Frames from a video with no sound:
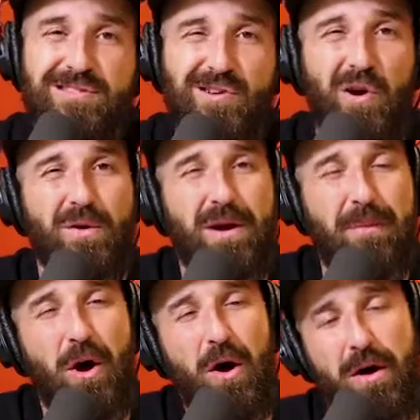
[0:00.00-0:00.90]
So
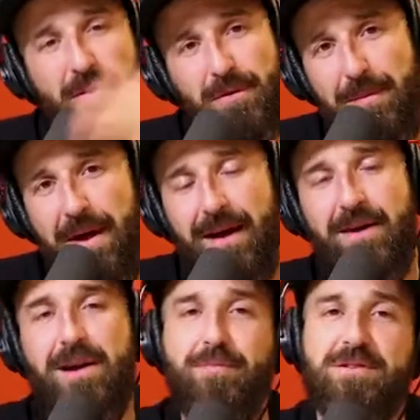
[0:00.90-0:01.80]
coming all the way back
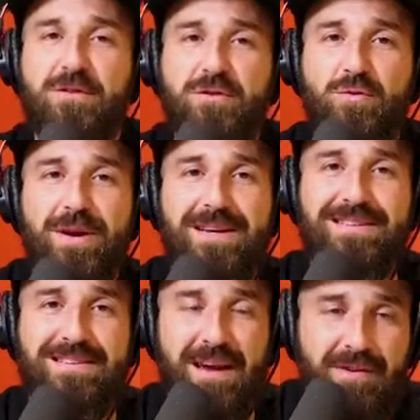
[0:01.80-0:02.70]
on episode
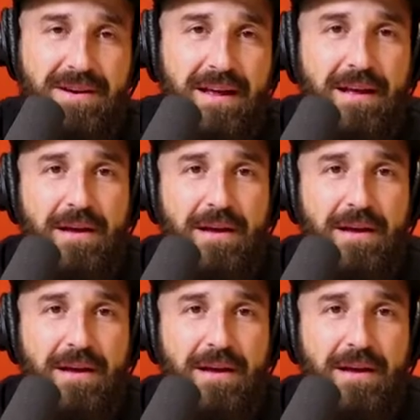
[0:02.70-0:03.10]
27,